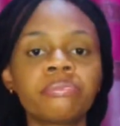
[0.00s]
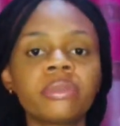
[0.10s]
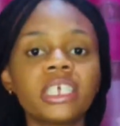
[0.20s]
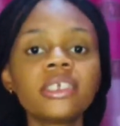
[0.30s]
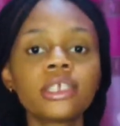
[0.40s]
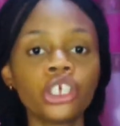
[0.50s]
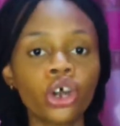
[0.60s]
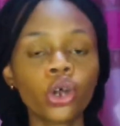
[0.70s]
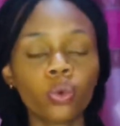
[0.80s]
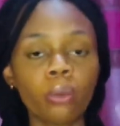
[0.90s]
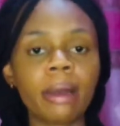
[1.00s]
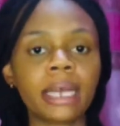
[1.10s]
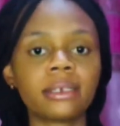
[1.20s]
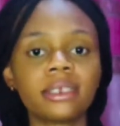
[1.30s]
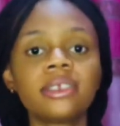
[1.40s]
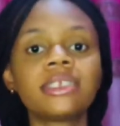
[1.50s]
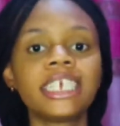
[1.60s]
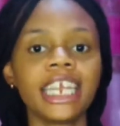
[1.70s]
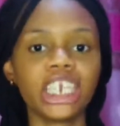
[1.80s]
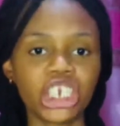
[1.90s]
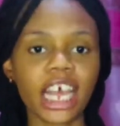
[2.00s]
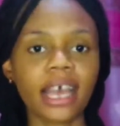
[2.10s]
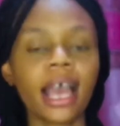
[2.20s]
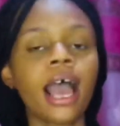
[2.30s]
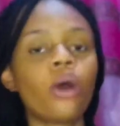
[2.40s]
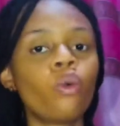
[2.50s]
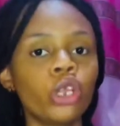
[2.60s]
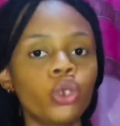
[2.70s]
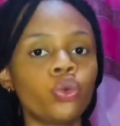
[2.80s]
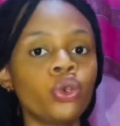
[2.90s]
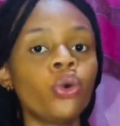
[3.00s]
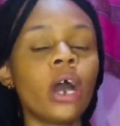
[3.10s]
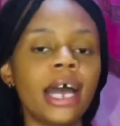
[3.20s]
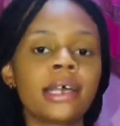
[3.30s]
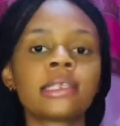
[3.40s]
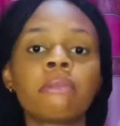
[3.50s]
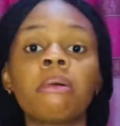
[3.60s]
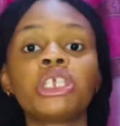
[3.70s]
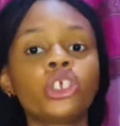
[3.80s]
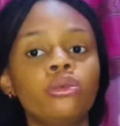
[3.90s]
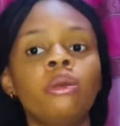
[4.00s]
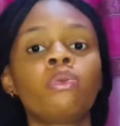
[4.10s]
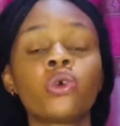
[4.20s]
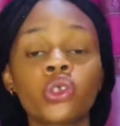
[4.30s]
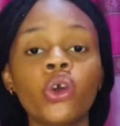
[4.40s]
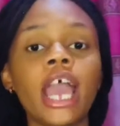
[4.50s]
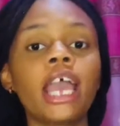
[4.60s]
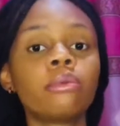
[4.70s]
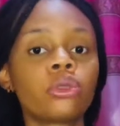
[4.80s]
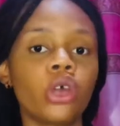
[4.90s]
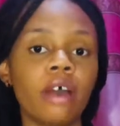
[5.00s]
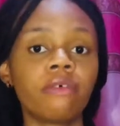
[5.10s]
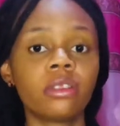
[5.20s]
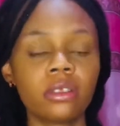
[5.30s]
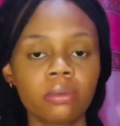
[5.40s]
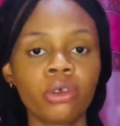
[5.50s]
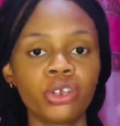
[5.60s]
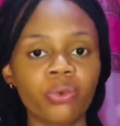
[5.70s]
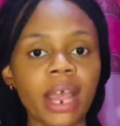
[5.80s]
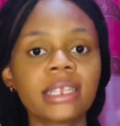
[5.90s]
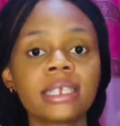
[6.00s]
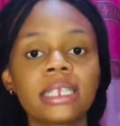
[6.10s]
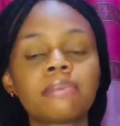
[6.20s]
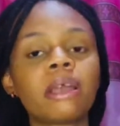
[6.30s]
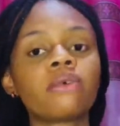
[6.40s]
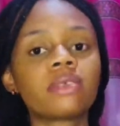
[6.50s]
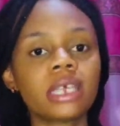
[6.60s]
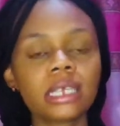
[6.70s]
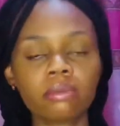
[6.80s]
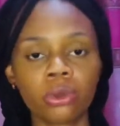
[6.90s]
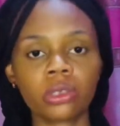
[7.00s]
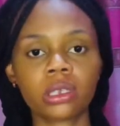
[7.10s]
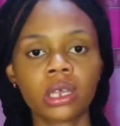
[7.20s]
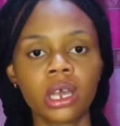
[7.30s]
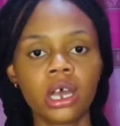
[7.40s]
This young woman, this teenager, which we know as Mama Chidubim, was not able to afford this money, right, in the span of 6 months.